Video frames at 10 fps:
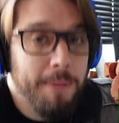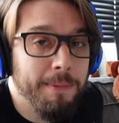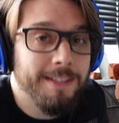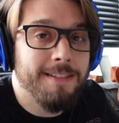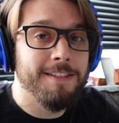
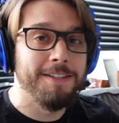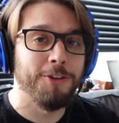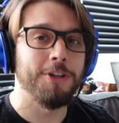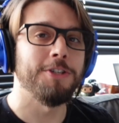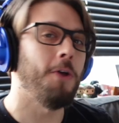Maybe this is
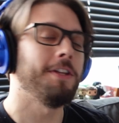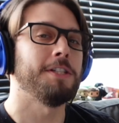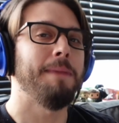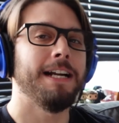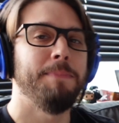Chris
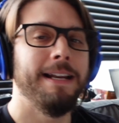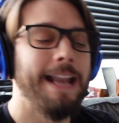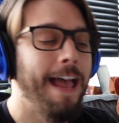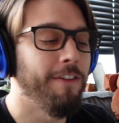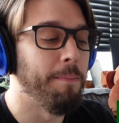Nolan's match made in
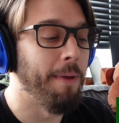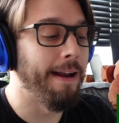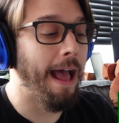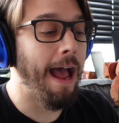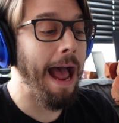heaven,
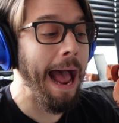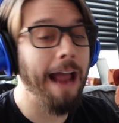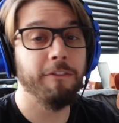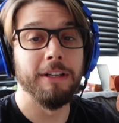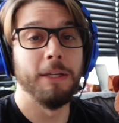but
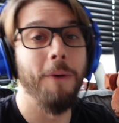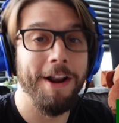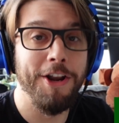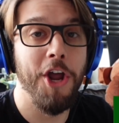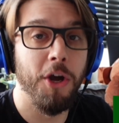I really
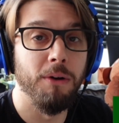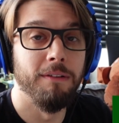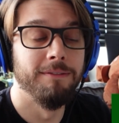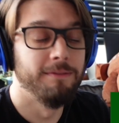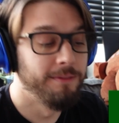want to know
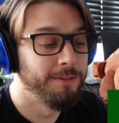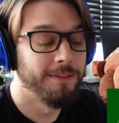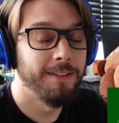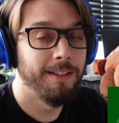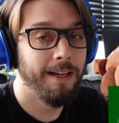
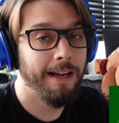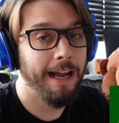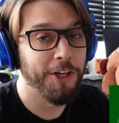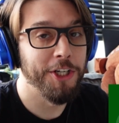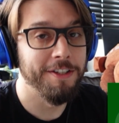
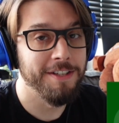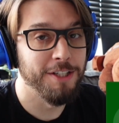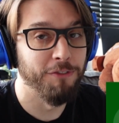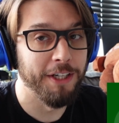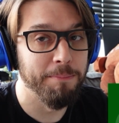how good is
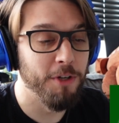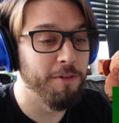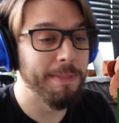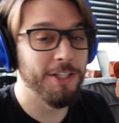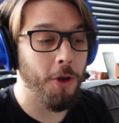this freaking
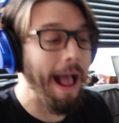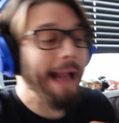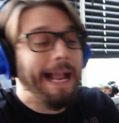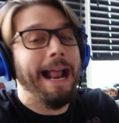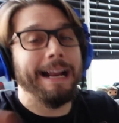movie be. So
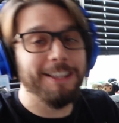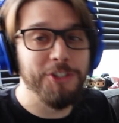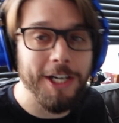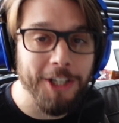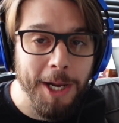I got the
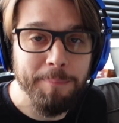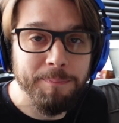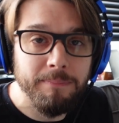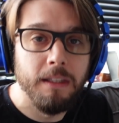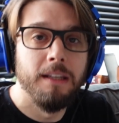trailer up.
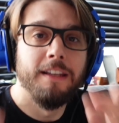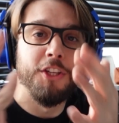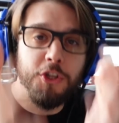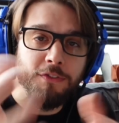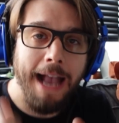
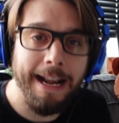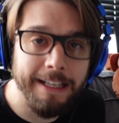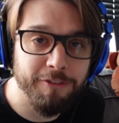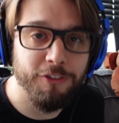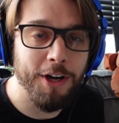You've got
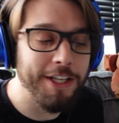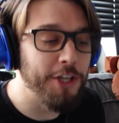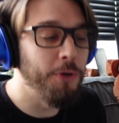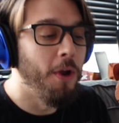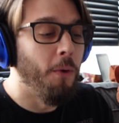it in front of
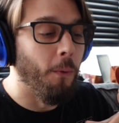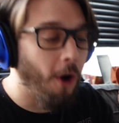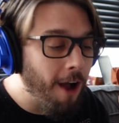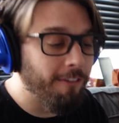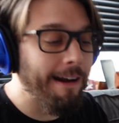you. We're
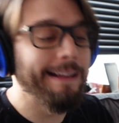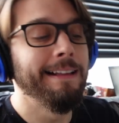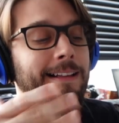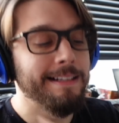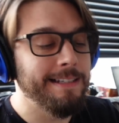all
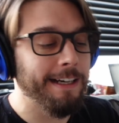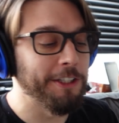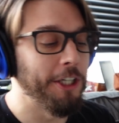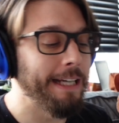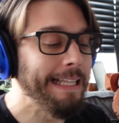ready. Let's take a
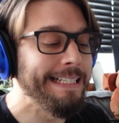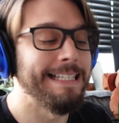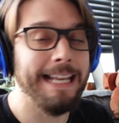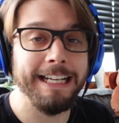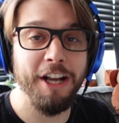look at the
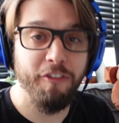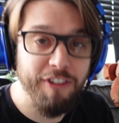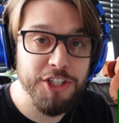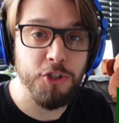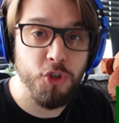second
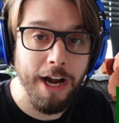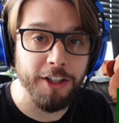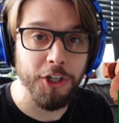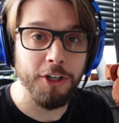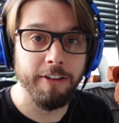official
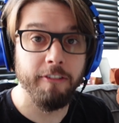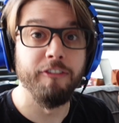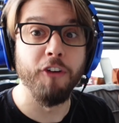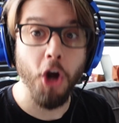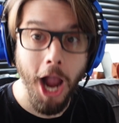trailer
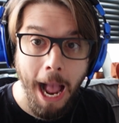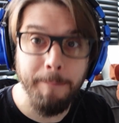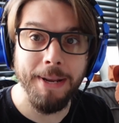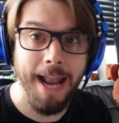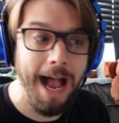for
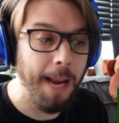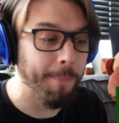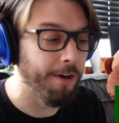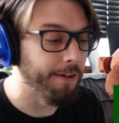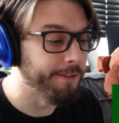
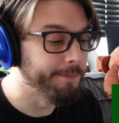Oppenheimer.